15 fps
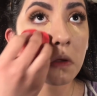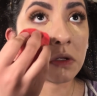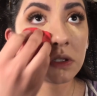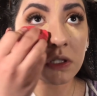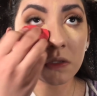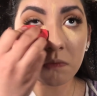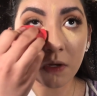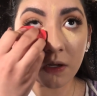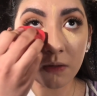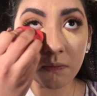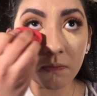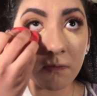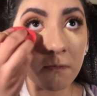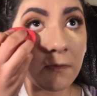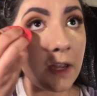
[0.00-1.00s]
This is my
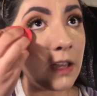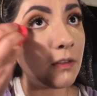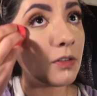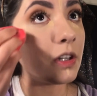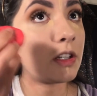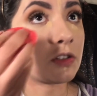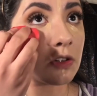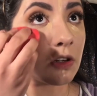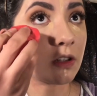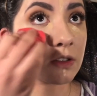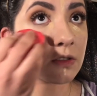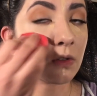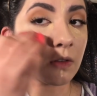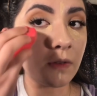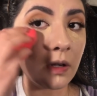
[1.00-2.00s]
favorite
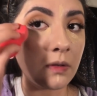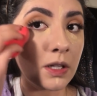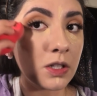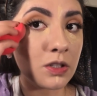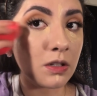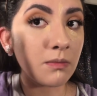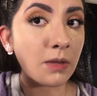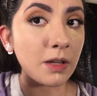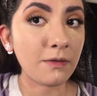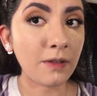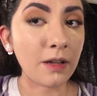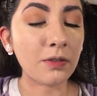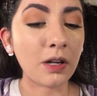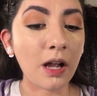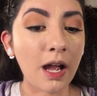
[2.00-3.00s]
drugstore foundation. My
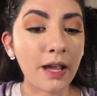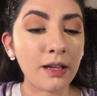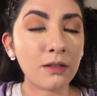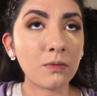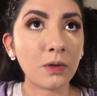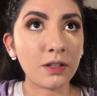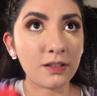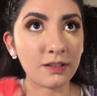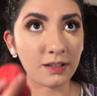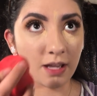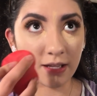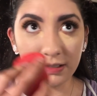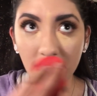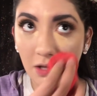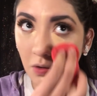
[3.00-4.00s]
favorite high-end one is the
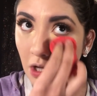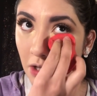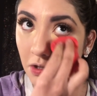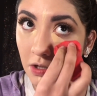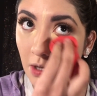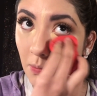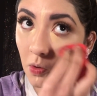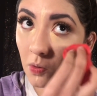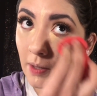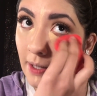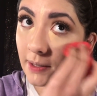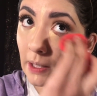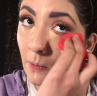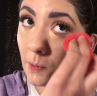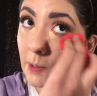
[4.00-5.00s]
Estee Lauder Double
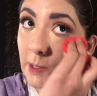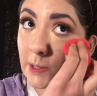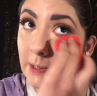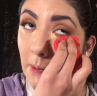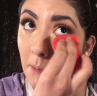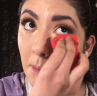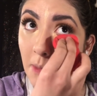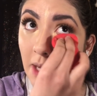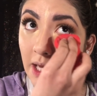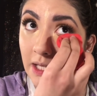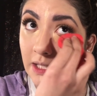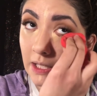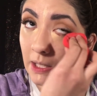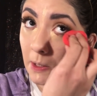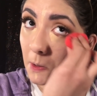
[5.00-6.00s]
Wear. That one is
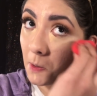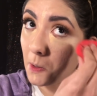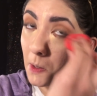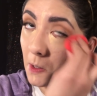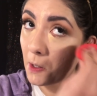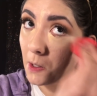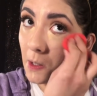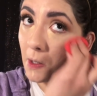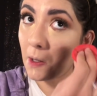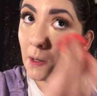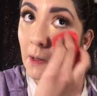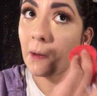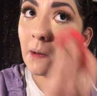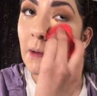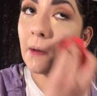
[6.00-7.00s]
amazing
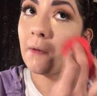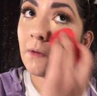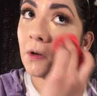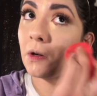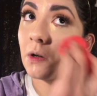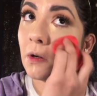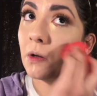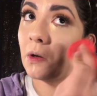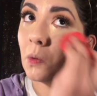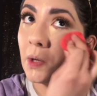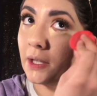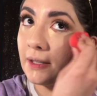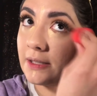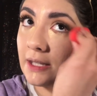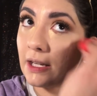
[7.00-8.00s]
for
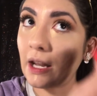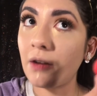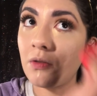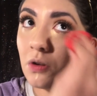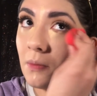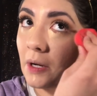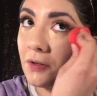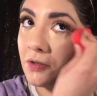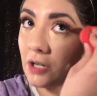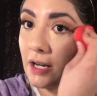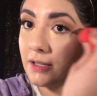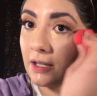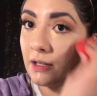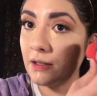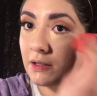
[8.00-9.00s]
oily skin. I don't know about dry
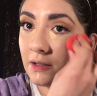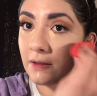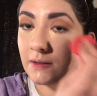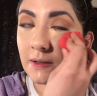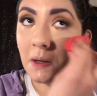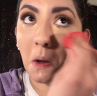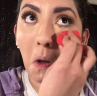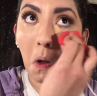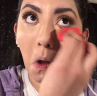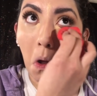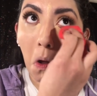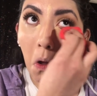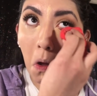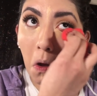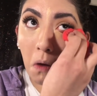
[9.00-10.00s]
skin because
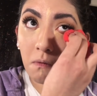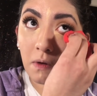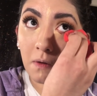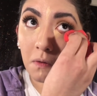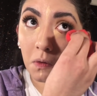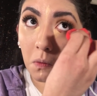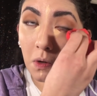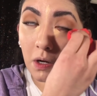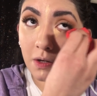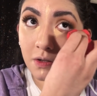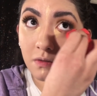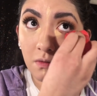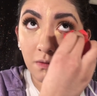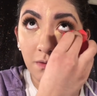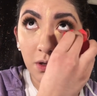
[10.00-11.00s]
I've never
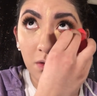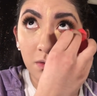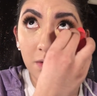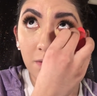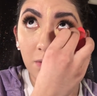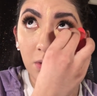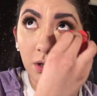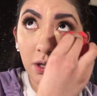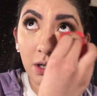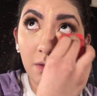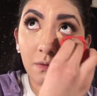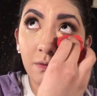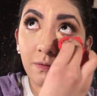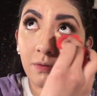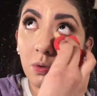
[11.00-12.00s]
watched reviews for
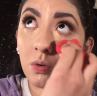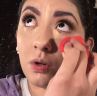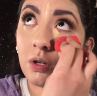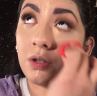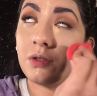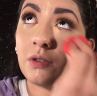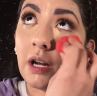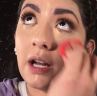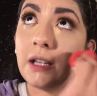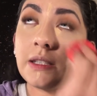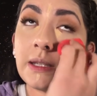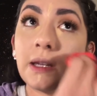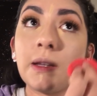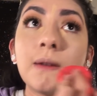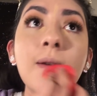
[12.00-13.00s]
it for dry
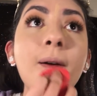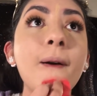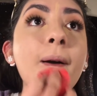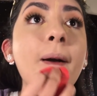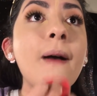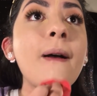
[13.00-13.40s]
skin.